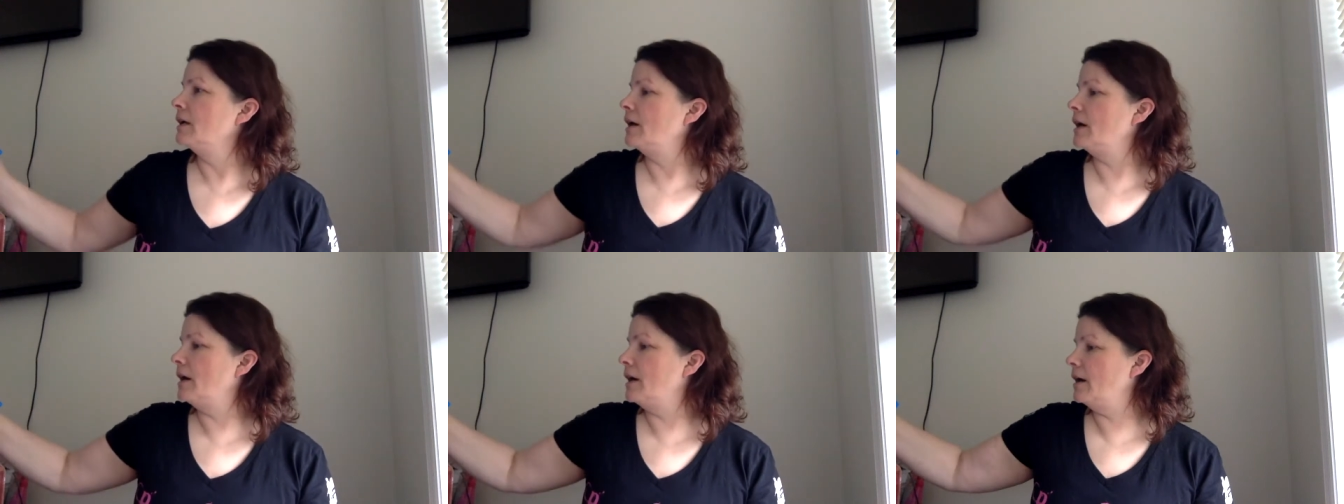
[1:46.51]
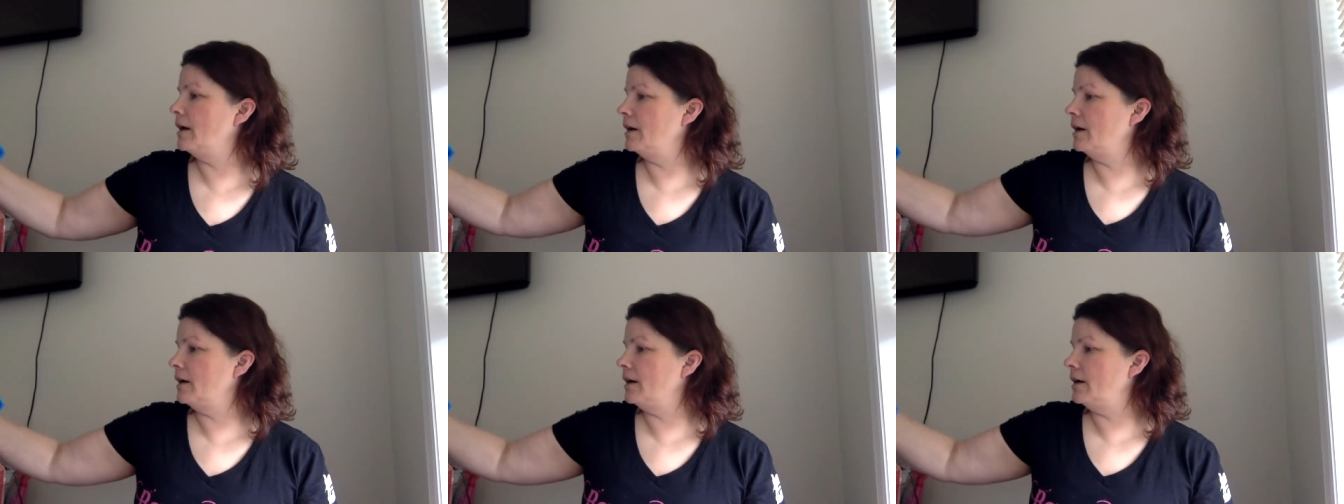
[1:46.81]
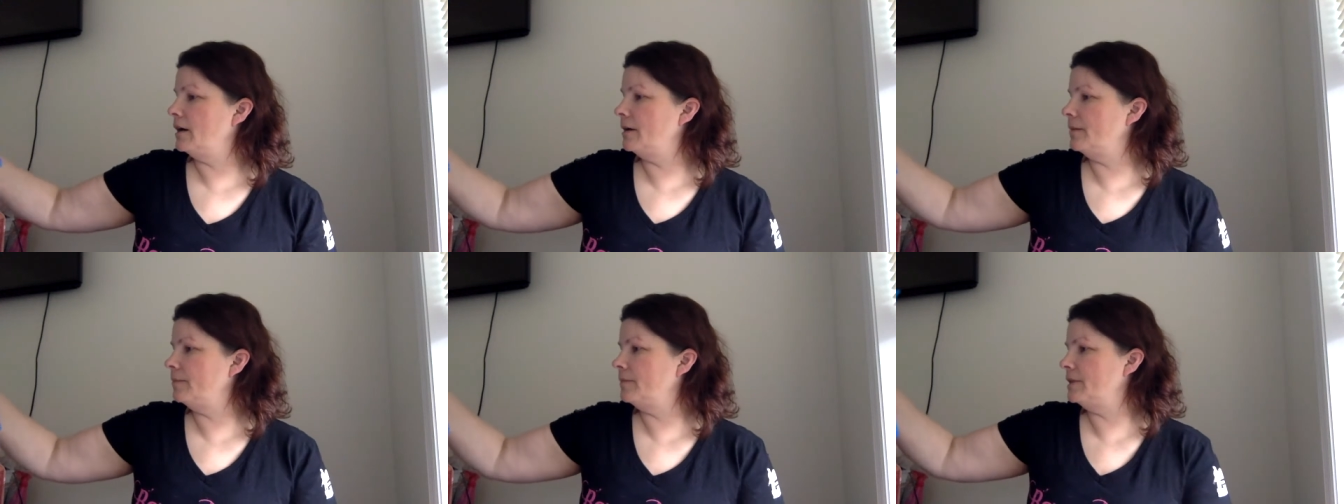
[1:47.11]

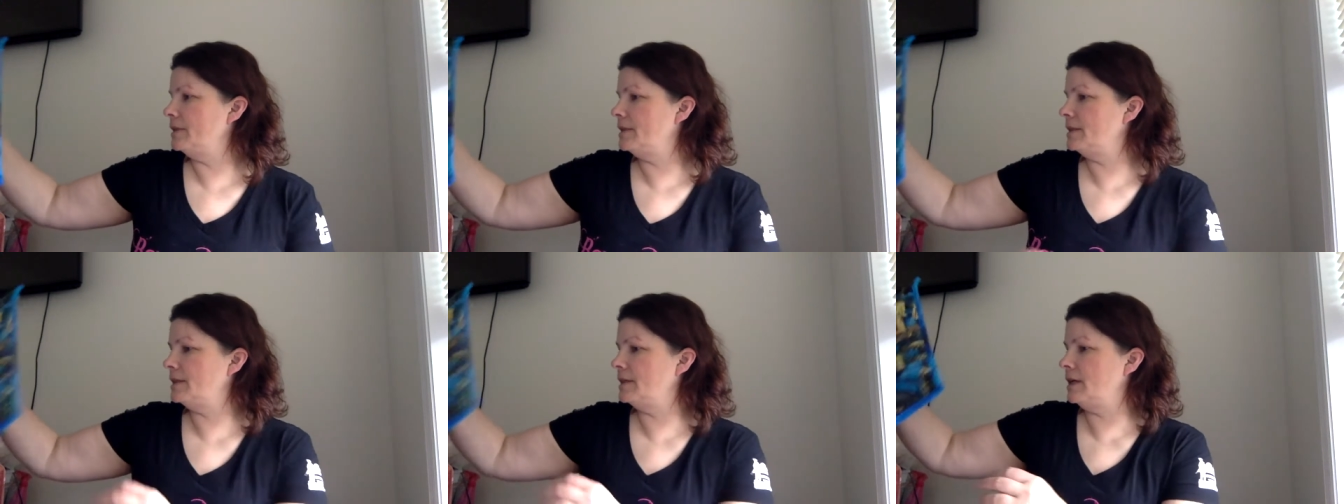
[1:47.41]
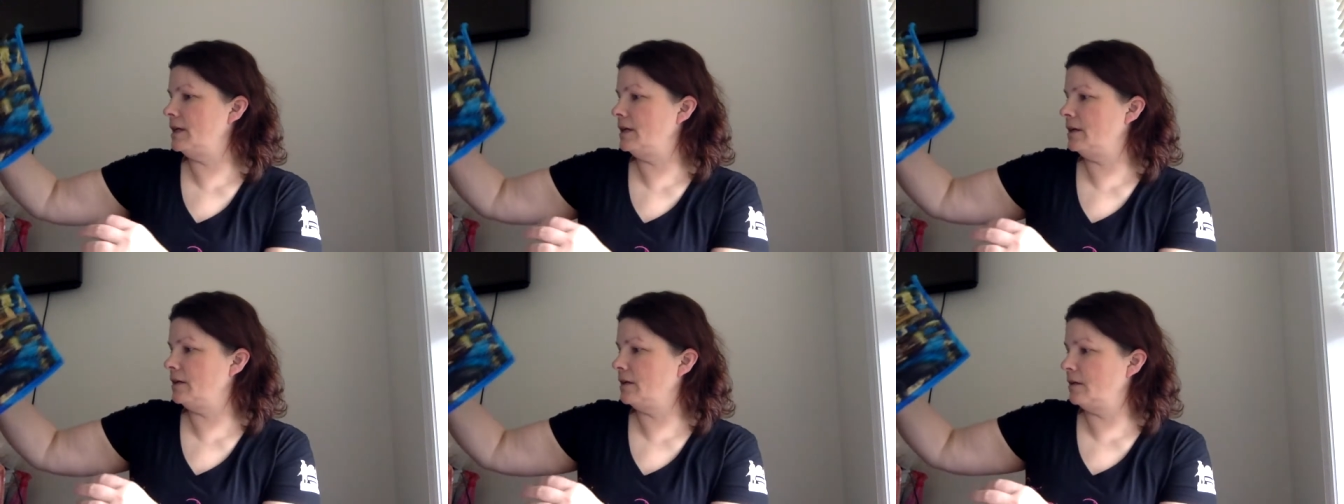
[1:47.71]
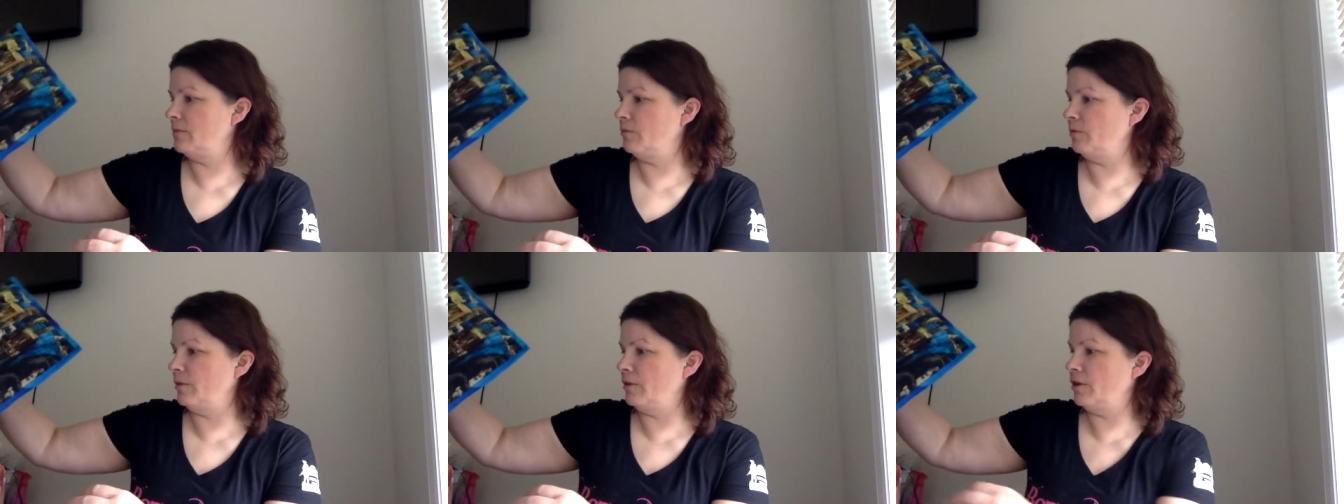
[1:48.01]
Let me see.
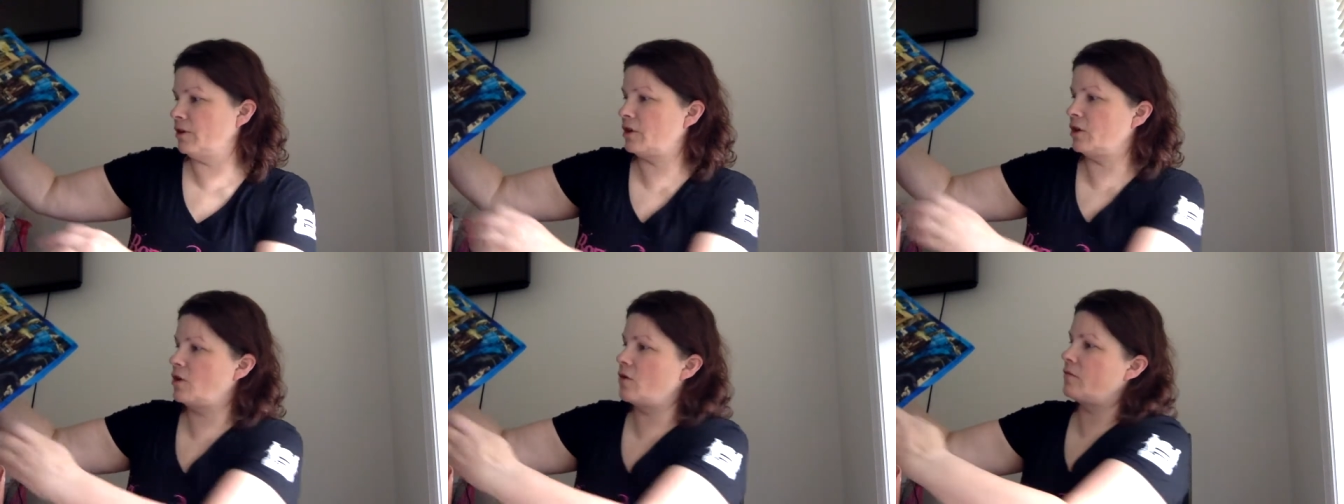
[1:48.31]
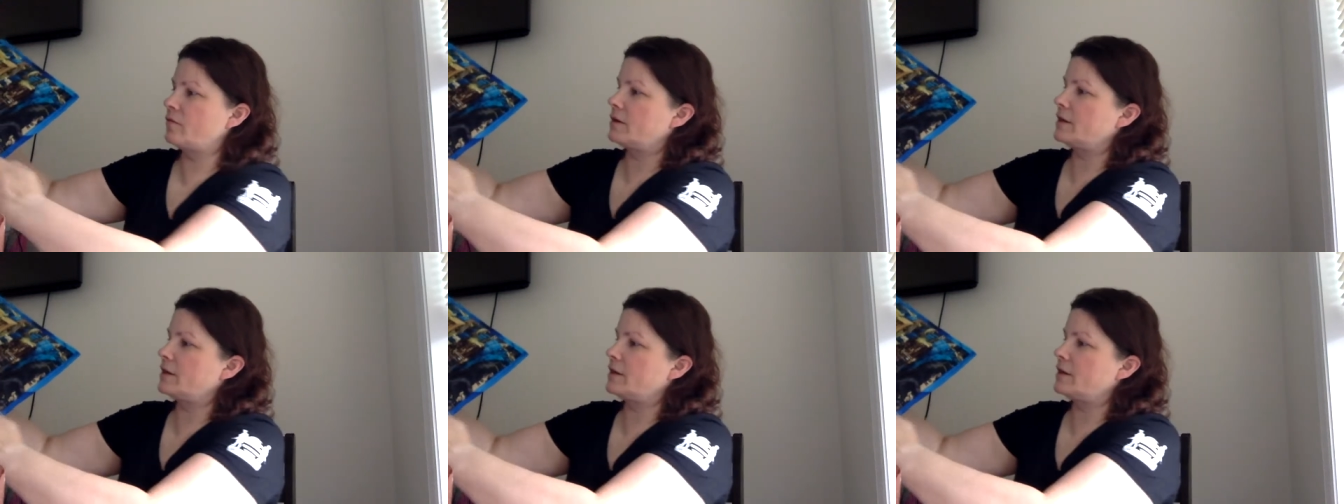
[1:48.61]
I'm going to be looking over